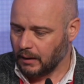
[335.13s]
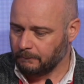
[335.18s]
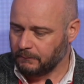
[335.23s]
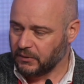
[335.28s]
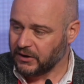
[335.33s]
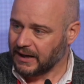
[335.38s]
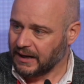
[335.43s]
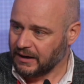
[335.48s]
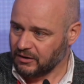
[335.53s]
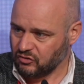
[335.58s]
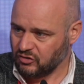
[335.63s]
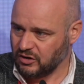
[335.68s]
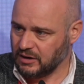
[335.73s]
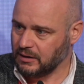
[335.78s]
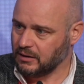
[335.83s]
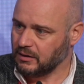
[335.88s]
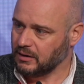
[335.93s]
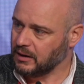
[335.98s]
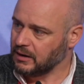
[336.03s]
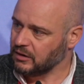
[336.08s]
But
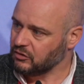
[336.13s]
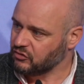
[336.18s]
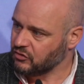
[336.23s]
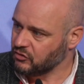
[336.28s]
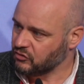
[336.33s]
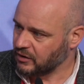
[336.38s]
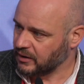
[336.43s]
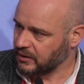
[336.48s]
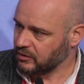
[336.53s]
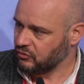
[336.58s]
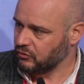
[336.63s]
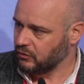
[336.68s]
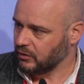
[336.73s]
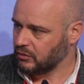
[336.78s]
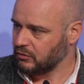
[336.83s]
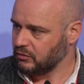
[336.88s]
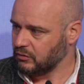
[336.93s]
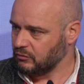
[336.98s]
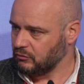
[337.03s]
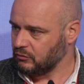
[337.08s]
it's designed to
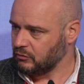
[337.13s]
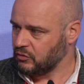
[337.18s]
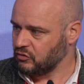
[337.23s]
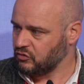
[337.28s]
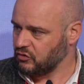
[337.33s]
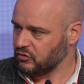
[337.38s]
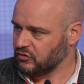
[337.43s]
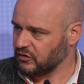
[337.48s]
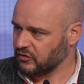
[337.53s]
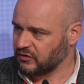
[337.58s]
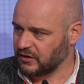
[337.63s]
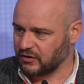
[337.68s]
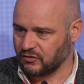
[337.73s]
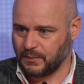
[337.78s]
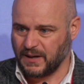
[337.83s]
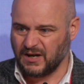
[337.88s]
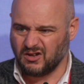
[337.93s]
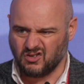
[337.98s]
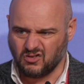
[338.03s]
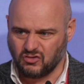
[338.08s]
reduce
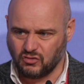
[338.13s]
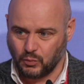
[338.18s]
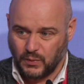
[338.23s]
exacerbations.